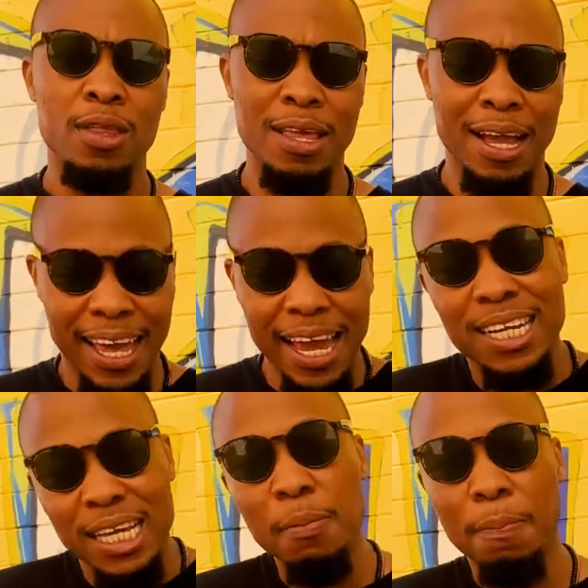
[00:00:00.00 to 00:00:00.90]
the
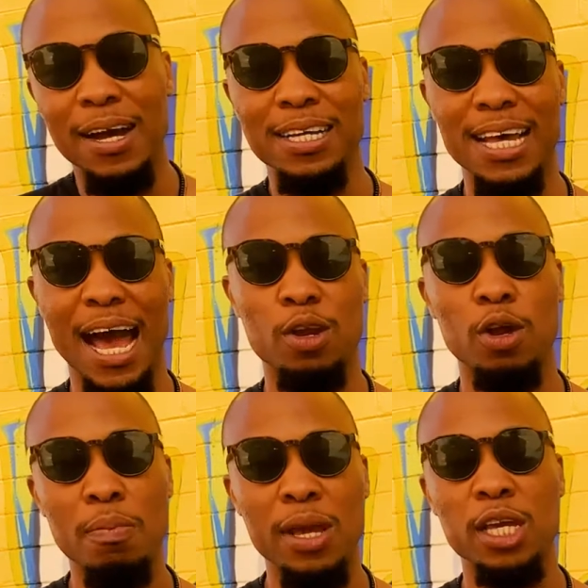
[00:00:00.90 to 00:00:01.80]
gatekeepers are
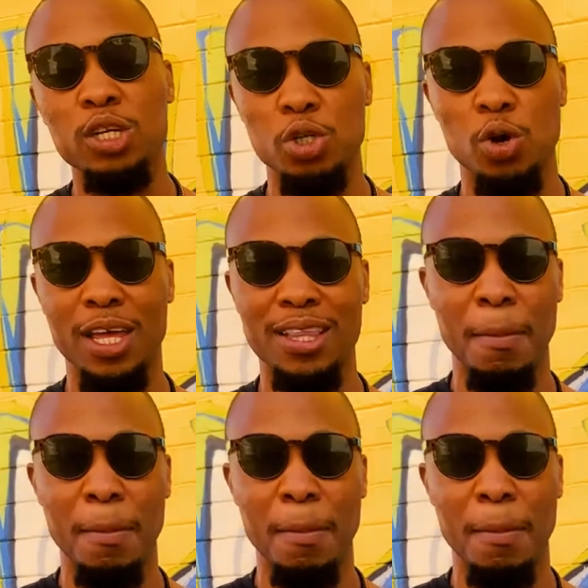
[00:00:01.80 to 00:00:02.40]
not making sure that